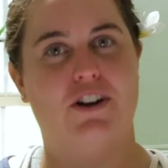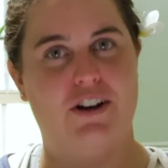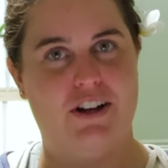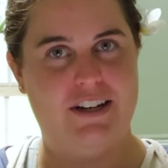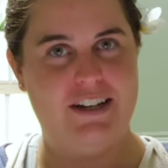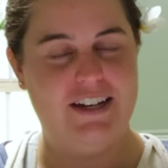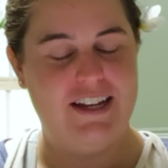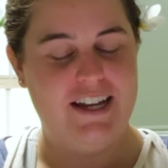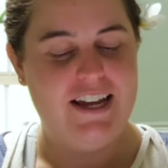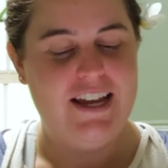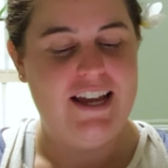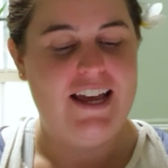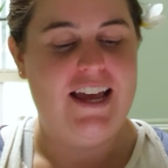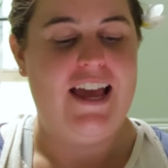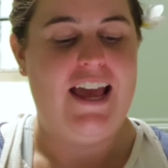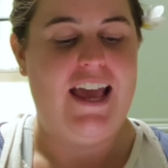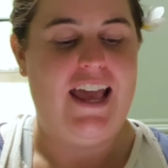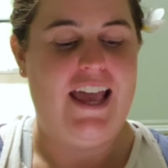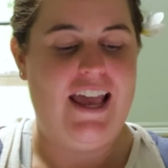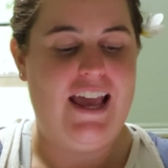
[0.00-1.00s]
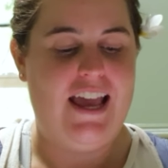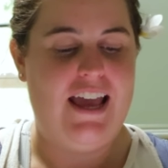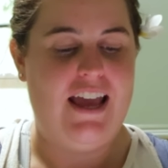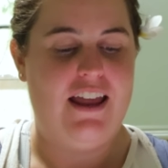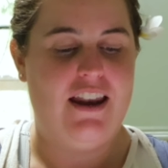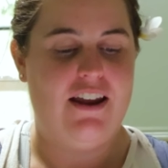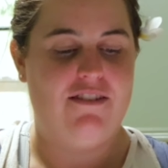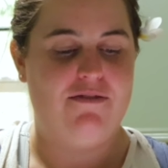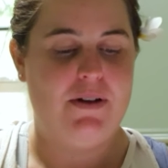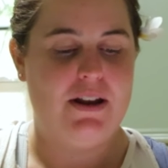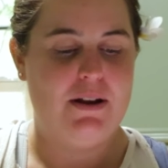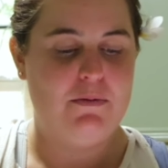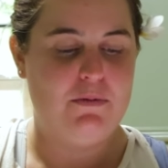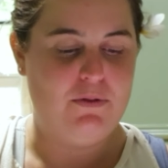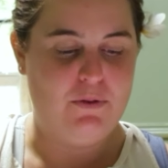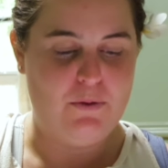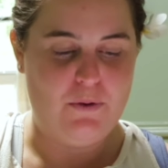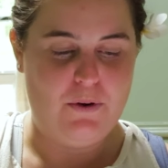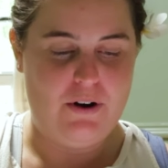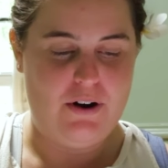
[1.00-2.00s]
Run, and I've made it
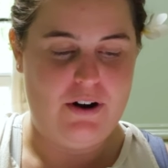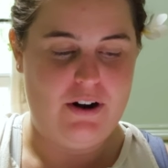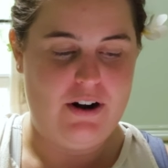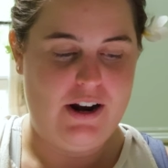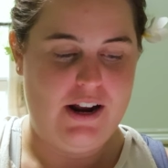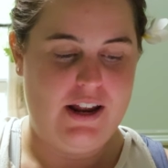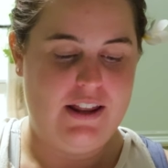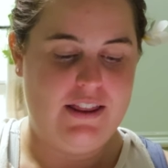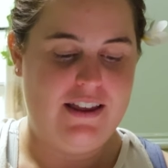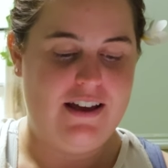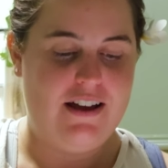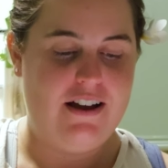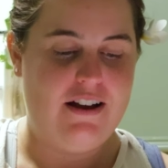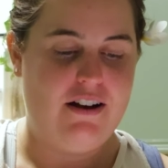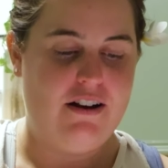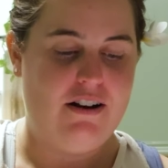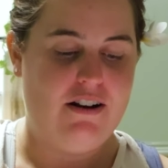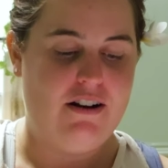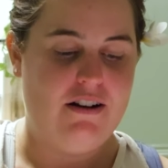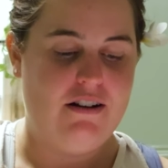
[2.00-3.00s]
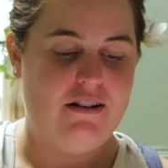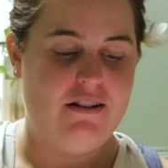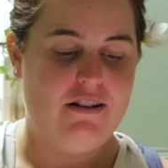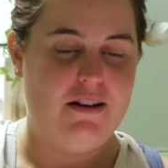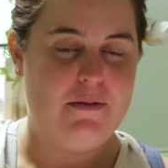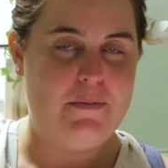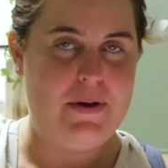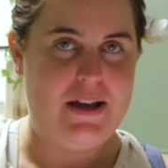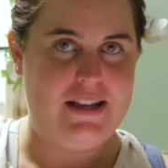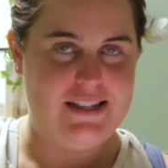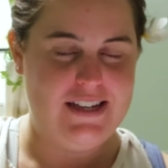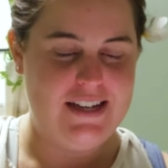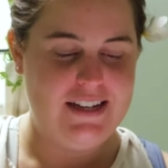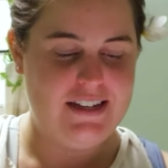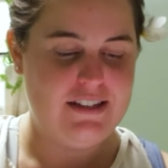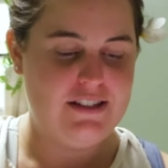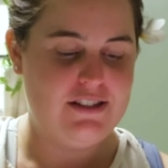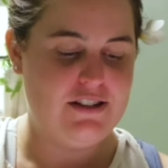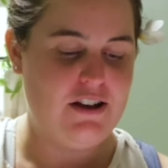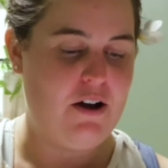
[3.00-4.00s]
before and they're
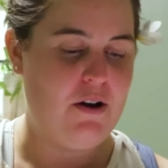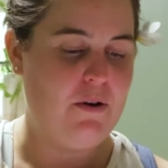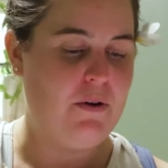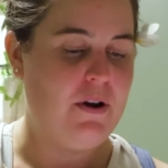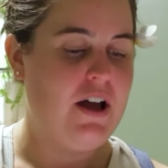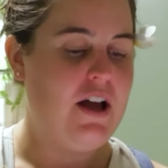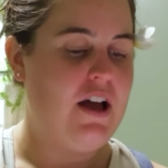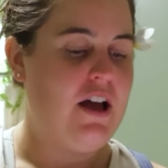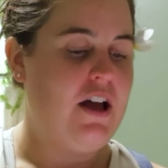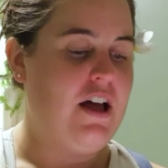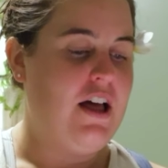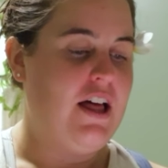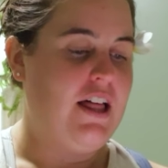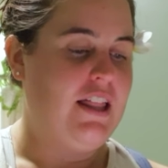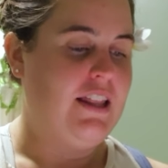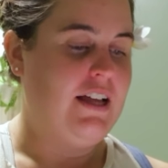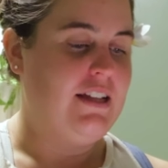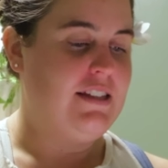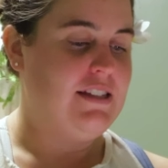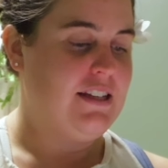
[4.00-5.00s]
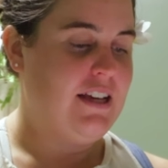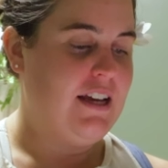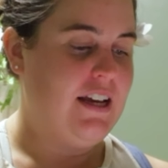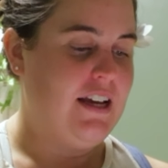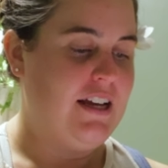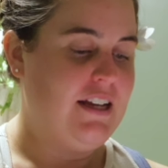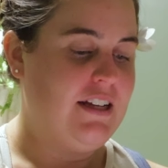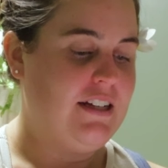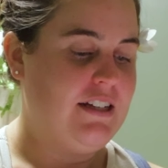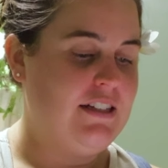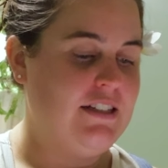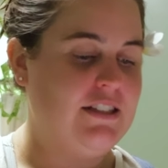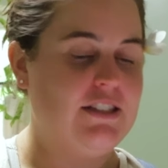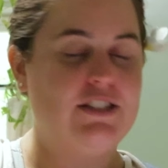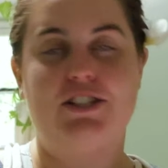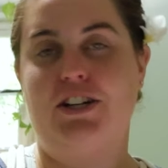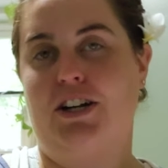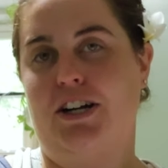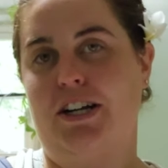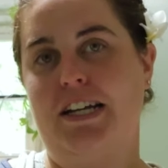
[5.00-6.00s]
amazing. So let's get
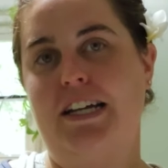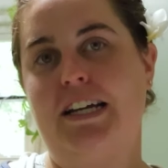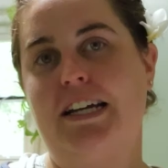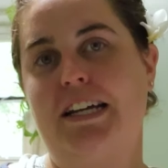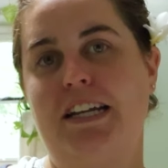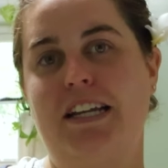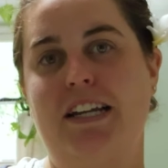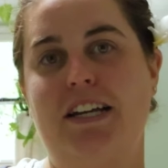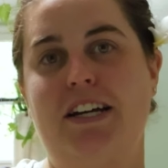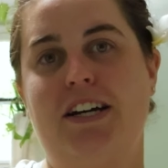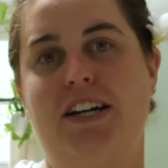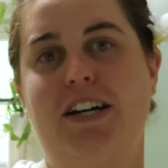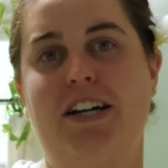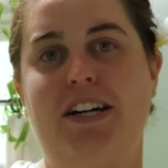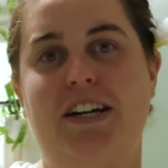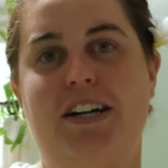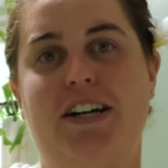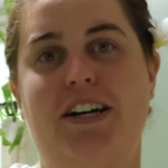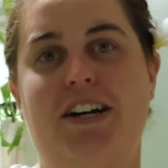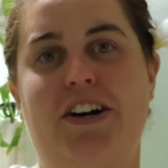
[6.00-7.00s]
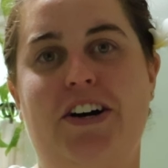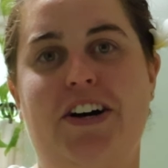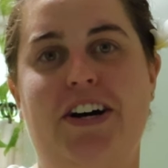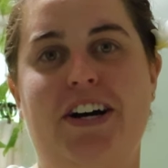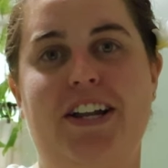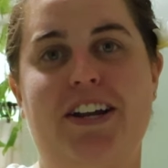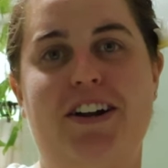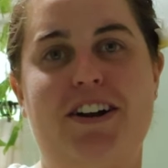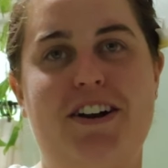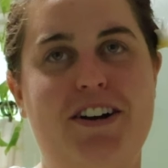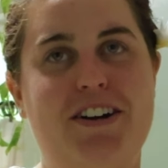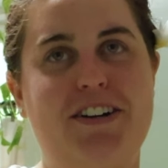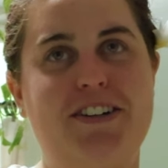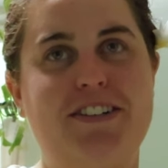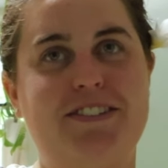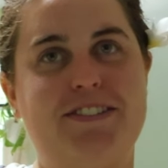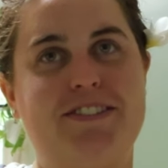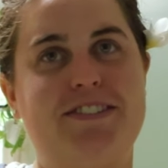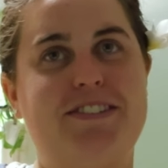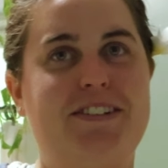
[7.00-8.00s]
started on
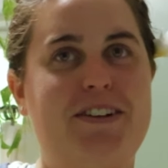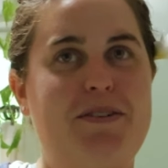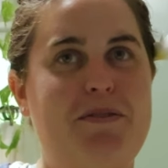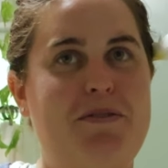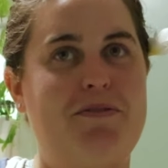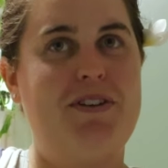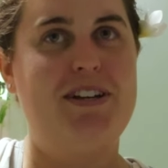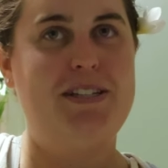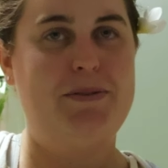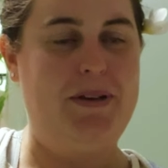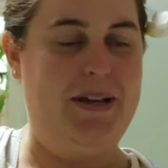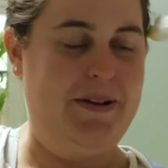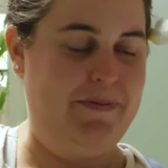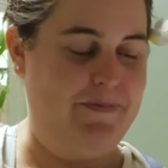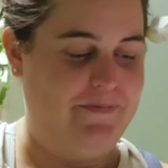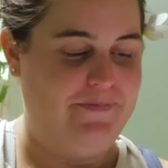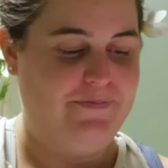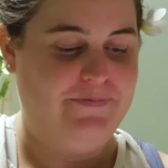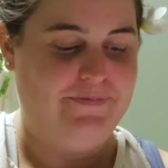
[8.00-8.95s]
our recipe.